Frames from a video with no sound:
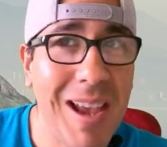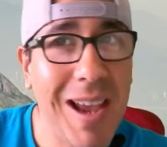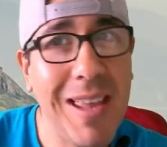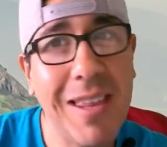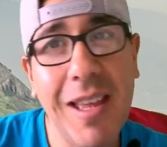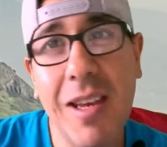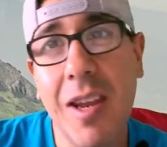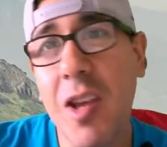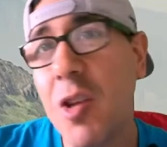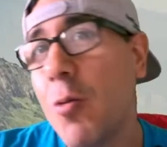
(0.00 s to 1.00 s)
and then
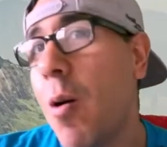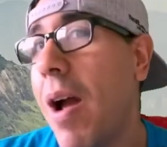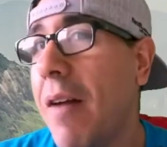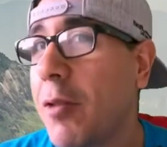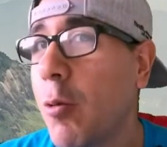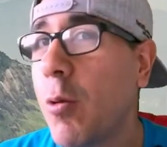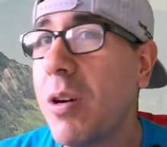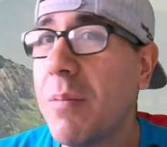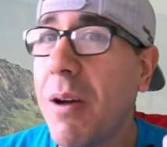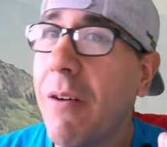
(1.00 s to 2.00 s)
you won't have to
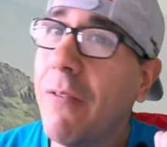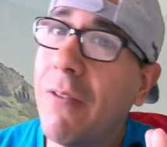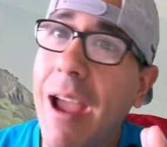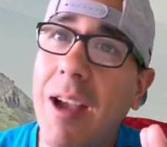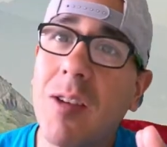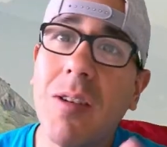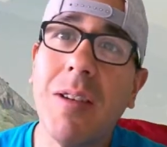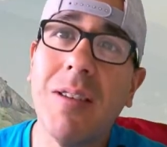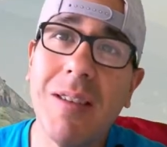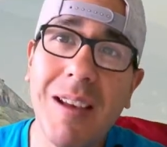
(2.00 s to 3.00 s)
worry about
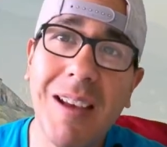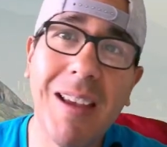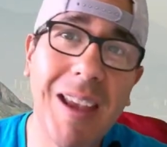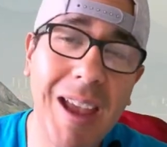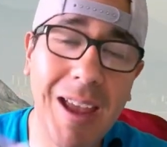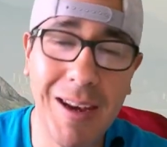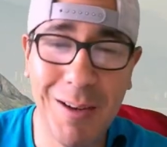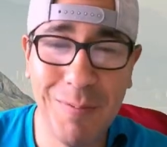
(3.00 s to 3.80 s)
fractions again.